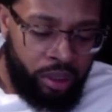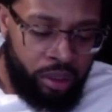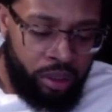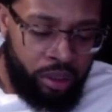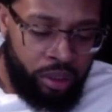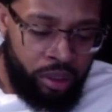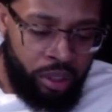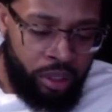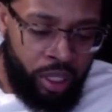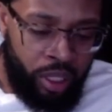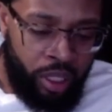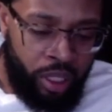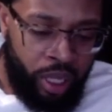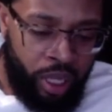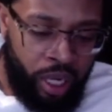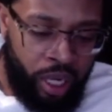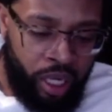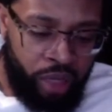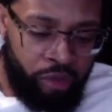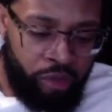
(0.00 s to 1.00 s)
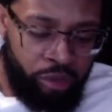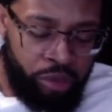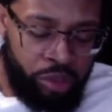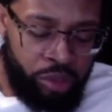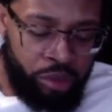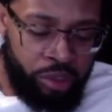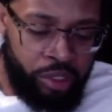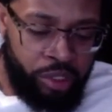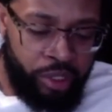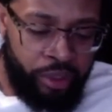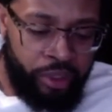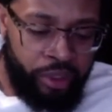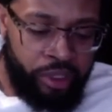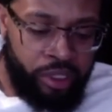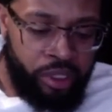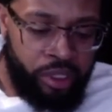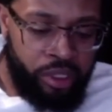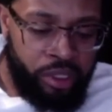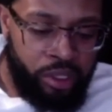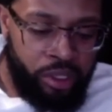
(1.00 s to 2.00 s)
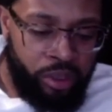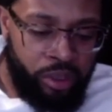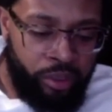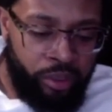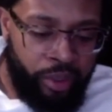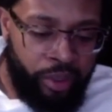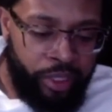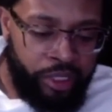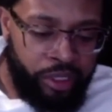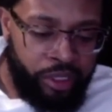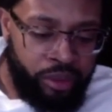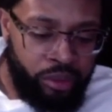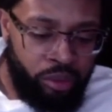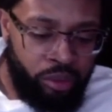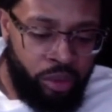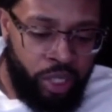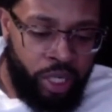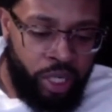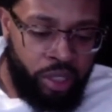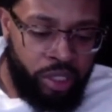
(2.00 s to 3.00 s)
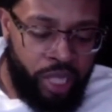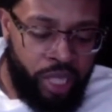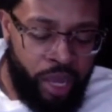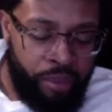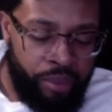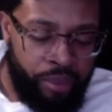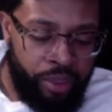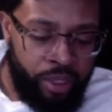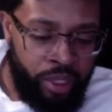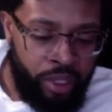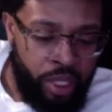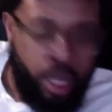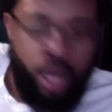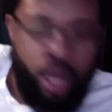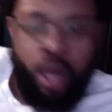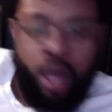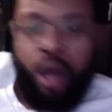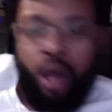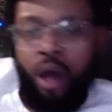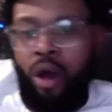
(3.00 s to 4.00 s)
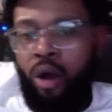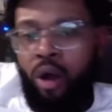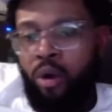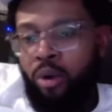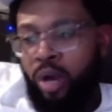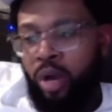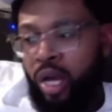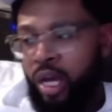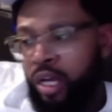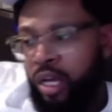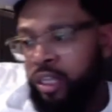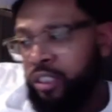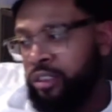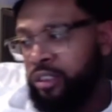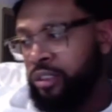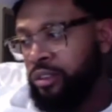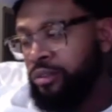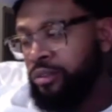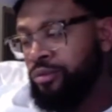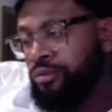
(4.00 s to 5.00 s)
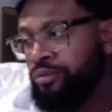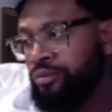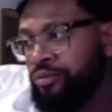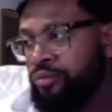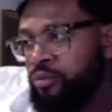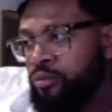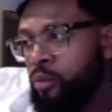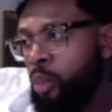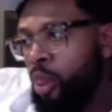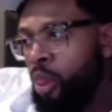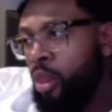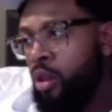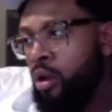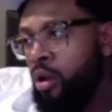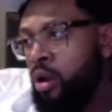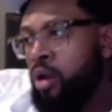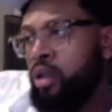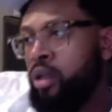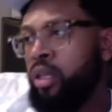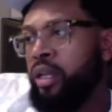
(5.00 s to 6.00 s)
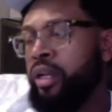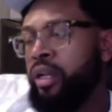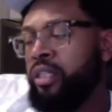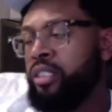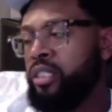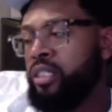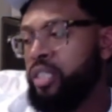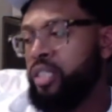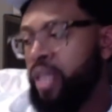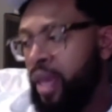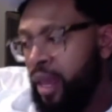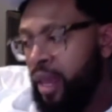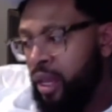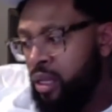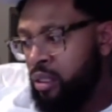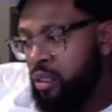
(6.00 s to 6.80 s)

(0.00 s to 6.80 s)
yeah, you got to give him some serious consideration. What else happened? Oh, earlier today,